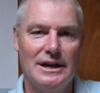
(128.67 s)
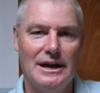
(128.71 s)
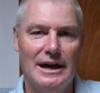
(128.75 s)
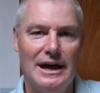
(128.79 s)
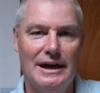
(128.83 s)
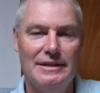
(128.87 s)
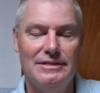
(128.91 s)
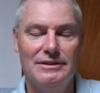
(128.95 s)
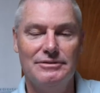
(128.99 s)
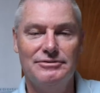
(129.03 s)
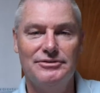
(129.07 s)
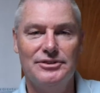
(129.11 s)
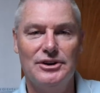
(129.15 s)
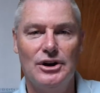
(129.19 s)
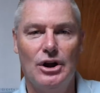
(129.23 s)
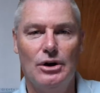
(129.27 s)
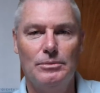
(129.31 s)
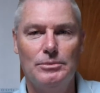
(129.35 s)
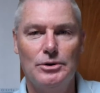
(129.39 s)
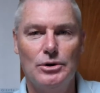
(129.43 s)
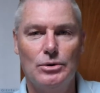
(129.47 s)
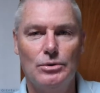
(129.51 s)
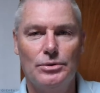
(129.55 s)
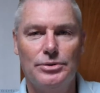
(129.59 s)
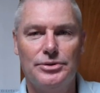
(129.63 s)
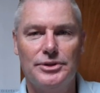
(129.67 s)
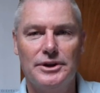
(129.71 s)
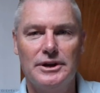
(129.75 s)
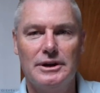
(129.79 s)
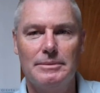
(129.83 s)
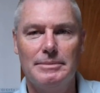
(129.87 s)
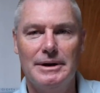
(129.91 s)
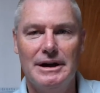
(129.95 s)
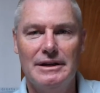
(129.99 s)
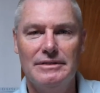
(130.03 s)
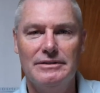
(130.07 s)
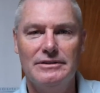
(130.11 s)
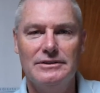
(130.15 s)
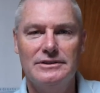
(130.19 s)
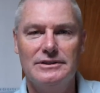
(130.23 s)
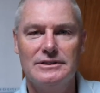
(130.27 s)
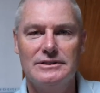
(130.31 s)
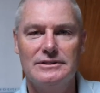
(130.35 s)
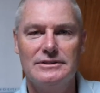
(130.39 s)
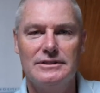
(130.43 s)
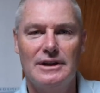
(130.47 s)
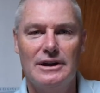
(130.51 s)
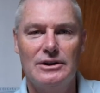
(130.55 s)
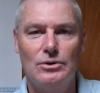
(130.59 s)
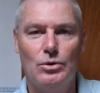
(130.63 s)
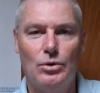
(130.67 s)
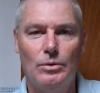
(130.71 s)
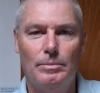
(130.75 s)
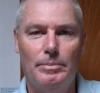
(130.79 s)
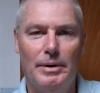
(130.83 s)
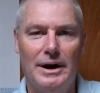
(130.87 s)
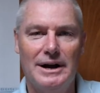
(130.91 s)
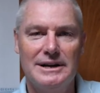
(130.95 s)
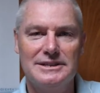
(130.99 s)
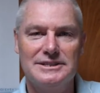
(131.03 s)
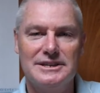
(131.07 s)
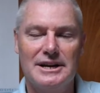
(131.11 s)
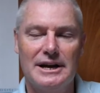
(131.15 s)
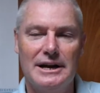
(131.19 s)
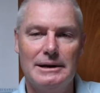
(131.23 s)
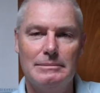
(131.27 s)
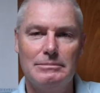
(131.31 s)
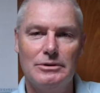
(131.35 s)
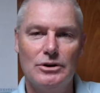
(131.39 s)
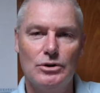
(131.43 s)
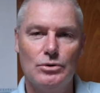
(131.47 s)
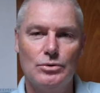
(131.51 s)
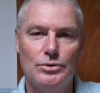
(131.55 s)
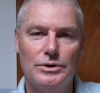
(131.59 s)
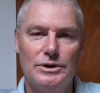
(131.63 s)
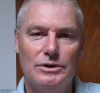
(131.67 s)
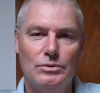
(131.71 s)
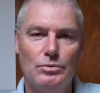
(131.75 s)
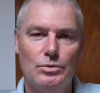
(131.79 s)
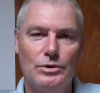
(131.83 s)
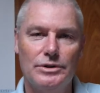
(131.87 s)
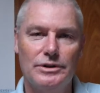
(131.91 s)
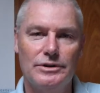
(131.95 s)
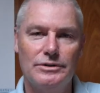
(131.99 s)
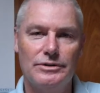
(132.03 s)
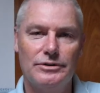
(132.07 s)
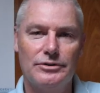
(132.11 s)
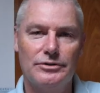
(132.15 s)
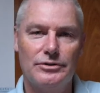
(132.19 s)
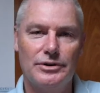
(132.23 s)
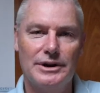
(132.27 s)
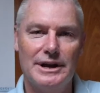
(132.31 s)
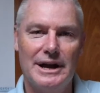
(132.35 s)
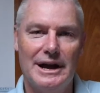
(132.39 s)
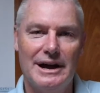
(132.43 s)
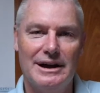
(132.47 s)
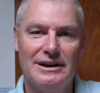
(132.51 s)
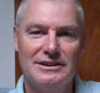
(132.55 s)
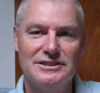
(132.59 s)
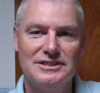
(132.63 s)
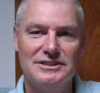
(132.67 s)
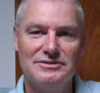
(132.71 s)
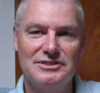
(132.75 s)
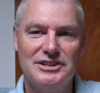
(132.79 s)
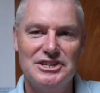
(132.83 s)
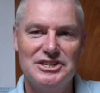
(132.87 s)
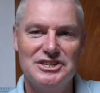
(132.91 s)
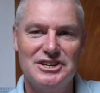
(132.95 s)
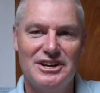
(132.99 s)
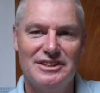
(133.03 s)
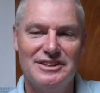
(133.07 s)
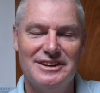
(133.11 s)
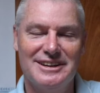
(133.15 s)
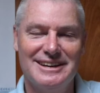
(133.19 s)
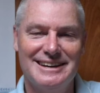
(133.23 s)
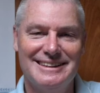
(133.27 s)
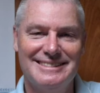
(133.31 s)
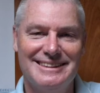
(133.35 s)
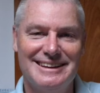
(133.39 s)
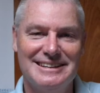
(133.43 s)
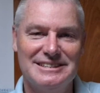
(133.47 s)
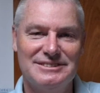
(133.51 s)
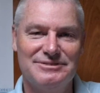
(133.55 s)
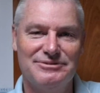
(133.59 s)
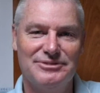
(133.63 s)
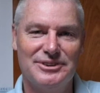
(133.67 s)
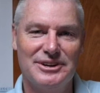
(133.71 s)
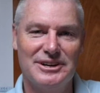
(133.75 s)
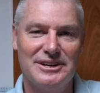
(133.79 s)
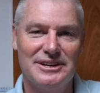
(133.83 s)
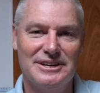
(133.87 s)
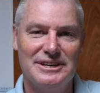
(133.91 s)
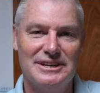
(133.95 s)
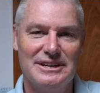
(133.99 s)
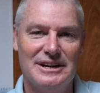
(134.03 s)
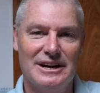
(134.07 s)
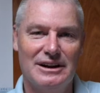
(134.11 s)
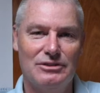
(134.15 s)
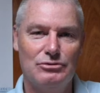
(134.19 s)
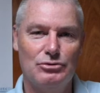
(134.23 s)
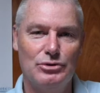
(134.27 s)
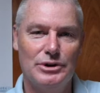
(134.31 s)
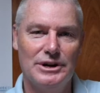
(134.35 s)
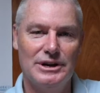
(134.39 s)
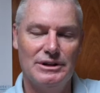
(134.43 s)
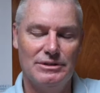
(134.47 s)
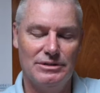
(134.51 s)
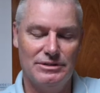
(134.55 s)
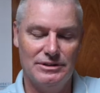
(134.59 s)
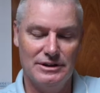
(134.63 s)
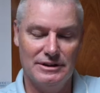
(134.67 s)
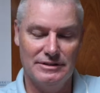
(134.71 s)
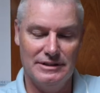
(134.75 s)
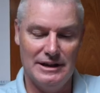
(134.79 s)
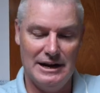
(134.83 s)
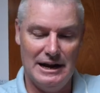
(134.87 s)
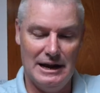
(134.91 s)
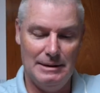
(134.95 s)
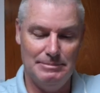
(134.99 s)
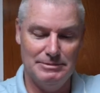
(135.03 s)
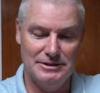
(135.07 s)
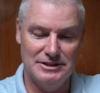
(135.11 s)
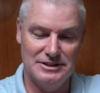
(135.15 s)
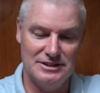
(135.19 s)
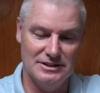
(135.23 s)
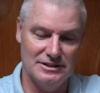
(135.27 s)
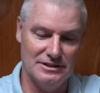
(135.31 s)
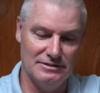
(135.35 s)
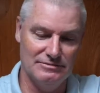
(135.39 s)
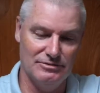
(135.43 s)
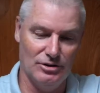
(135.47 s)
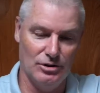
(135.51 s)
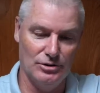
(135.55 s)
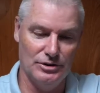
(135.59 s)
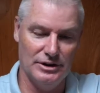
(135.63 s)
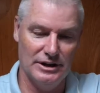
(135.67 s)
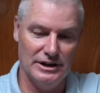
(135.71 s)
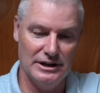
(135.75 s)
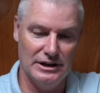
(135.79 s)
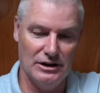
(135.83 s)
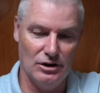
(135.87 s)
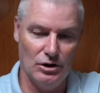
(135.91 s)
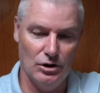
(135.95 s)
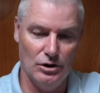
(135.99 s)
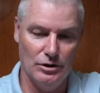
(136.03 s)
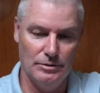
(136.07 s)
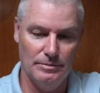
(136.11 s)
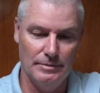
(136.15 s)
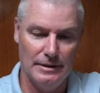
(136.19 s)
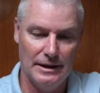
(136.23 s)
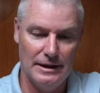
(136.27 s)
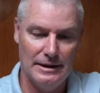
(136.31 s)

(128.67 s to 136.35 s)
and the phenomenal thing about this is they all pass Cape Leeuwin within 3 hours of each other, and that's fairly a rare thing that happens in the Vendee Globe.